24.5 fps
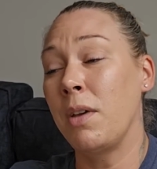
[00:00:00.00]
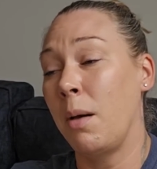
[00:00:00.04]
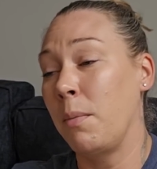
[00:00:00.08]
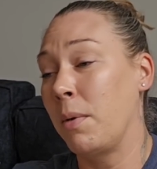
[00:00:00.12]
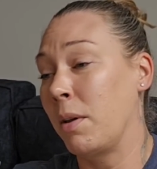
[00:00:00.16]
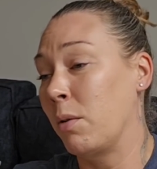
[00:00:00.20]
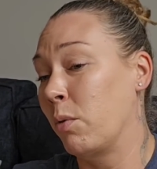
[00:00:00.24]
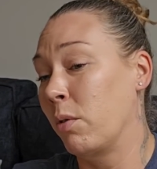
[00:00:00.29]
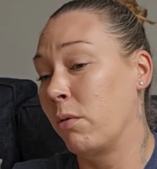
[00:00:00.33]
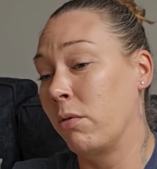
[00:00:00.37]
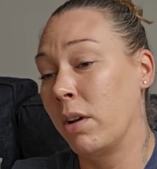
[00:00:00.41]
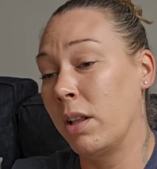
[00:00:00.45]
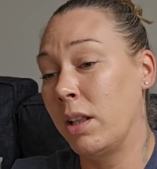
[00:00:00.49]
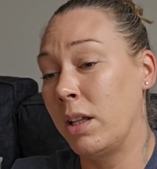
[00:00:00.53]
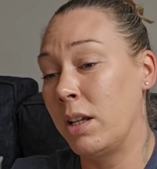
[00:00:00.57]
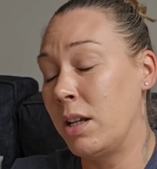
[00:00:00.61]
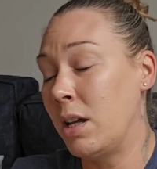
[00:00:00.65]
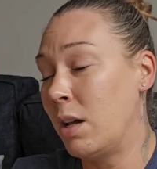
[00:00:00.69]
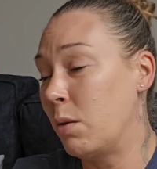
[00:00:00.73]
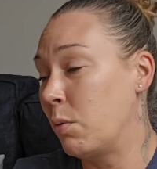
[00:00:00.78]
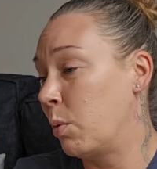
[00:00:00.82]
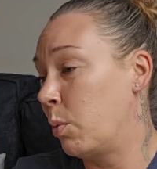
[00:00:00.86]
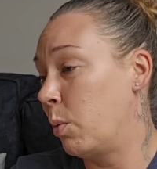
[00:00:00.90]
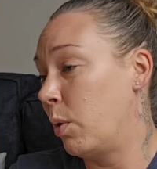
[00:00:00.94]
I mean, we really
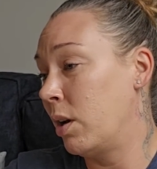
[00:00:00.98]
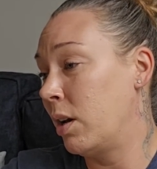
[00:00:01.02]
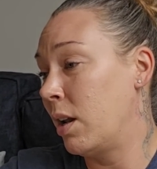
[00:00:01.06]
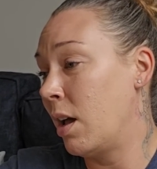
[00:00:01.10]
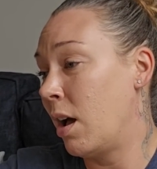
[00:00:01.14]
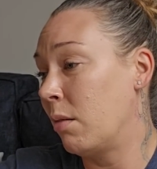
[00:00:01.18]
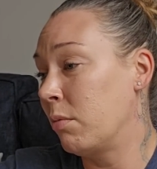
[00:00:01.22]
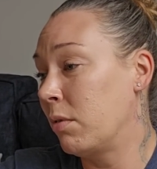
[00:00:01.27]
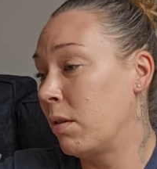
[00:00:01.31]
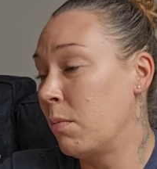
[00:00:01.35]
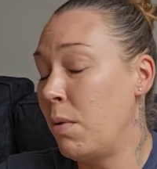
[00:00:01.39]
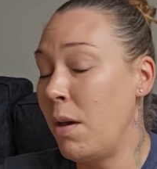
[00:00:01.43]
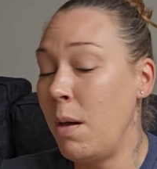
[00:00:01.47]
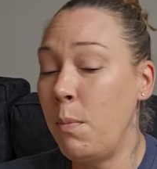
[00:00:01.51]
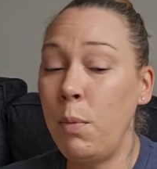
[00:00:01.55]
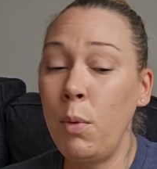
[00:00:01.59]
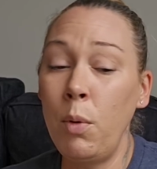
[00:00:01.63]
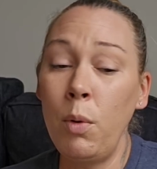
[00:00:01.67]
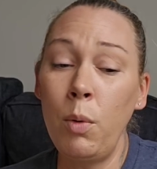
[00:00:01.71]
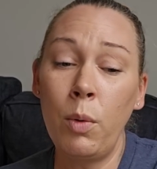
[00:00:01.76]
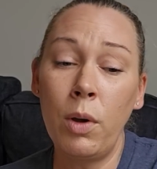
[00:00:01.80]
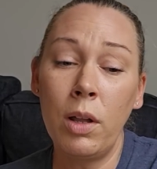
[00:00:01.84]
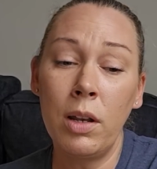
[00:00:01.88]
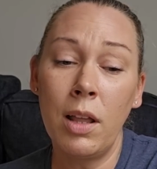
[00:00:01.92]
did. We wanted to help the
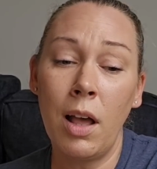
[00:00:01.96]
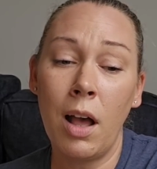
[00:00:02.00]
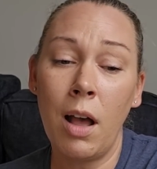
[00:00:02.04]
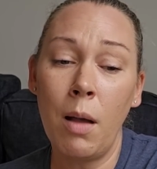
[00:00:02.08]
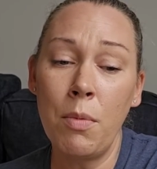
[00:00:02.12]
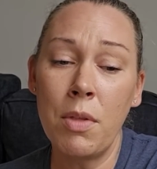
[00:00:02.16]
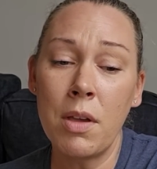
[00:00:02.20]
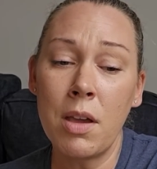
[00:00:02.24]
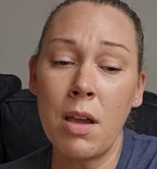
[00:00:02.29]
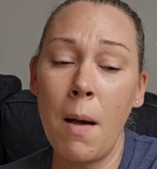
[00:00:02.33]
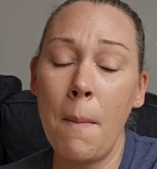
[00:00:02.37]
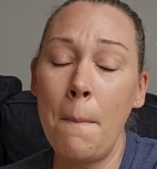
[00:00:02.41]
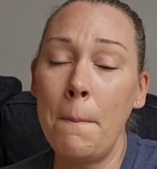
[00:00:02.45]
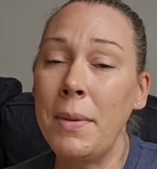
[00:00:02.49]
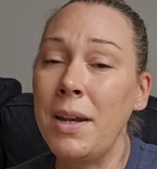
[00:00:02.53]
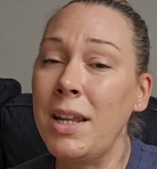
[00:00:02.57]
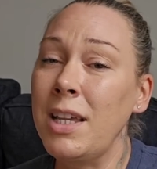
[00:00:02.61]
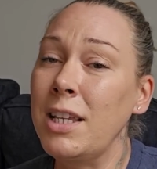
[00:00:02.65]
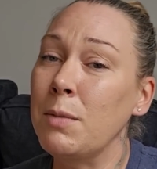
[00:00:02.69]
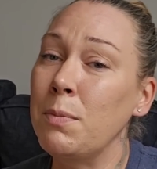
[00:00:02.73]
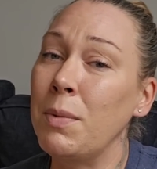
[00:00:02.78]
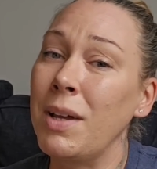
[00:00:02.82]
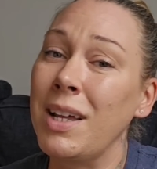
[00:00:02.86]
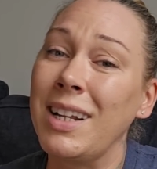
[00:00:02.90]
people, we wanted to help the
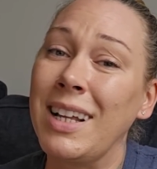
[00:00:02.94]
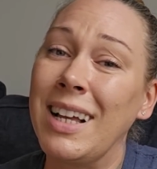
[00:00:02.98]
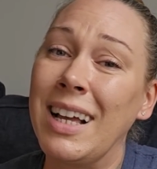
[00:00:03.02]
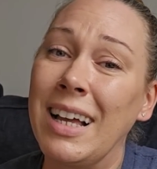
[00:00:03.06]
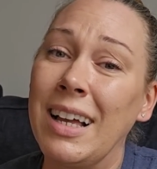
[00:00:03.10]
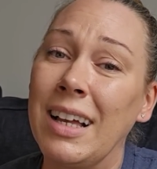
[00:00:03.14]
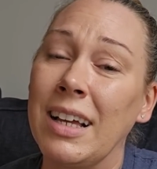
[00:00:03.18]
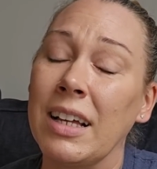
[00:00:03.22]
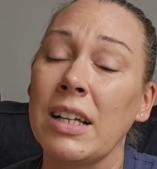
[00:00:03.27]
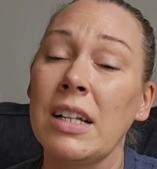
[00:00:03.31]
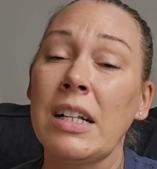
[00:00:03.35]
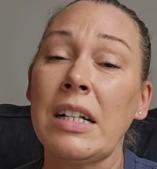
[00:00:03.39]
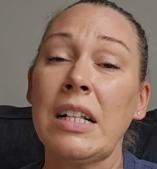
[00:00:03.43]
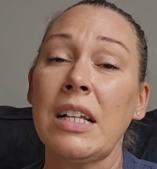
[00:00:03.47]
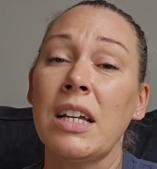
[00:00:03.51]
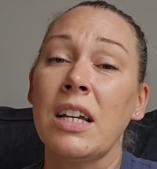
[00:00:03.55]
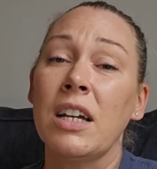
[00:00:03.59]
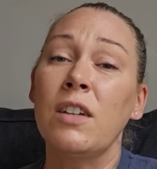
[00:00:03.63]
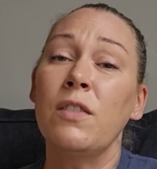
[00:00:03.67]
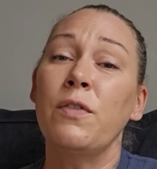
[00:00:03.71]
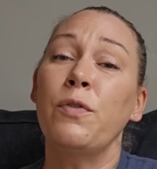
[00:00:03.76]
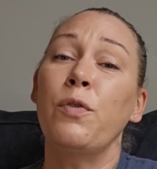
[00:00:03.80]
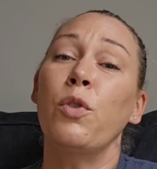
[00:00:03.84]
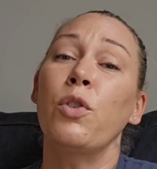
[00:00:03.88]
companies, but ah,
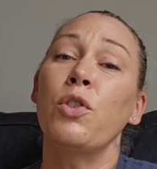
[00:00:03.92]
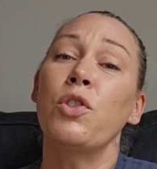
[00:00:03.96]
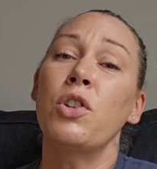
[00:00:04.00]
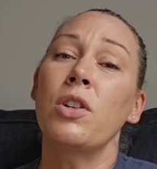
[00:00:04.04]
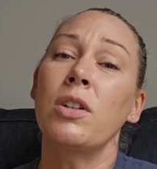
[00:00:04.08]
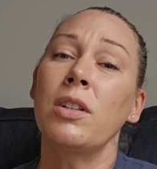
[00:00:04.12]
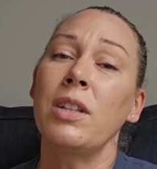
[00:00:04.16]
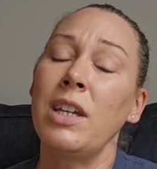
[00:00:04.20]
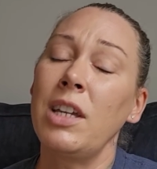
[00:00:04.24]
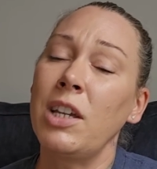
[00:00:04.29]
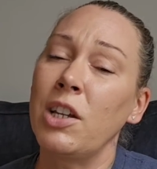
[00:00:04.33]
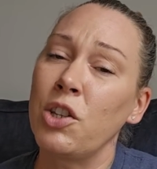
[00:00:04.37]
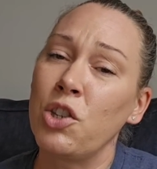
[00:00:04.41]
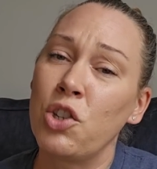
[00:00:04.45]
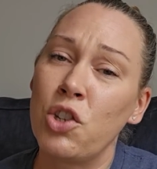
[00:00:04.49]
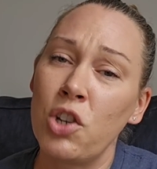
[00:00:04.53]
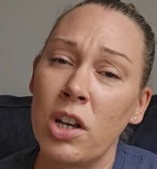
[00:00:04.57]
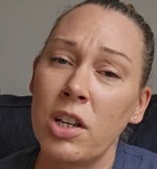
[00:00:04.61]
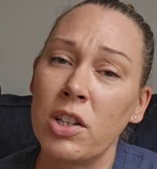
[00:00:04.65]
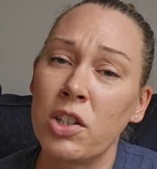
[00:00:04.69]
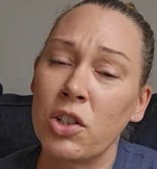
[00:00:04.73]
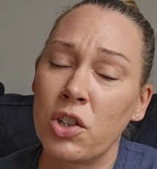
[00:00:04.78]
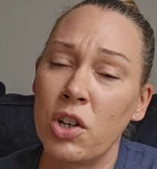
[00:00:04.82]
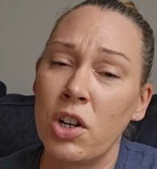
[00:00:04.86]
unfortunately, you
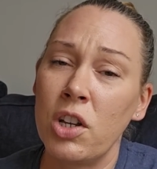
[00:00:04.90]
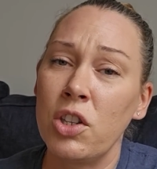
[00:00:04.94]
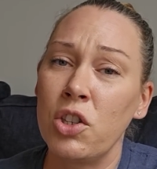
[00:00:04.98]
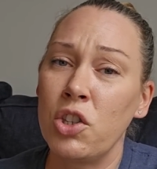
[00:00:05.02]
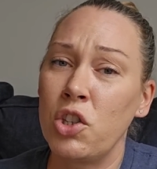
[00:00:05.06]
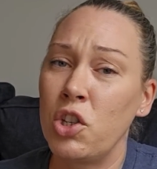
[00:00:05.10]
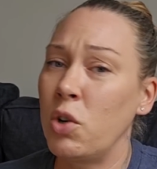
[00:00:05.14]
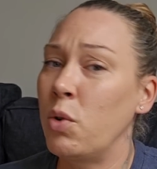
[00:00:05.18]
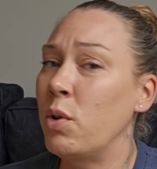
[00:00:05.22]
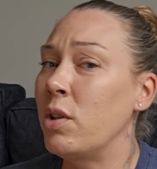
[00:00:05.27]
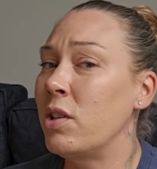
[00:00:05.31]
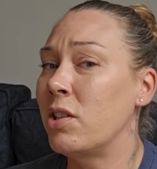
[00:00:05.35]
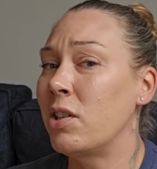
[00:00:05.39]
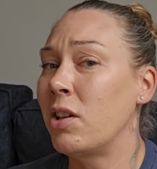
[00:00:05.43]
just couldn't do it.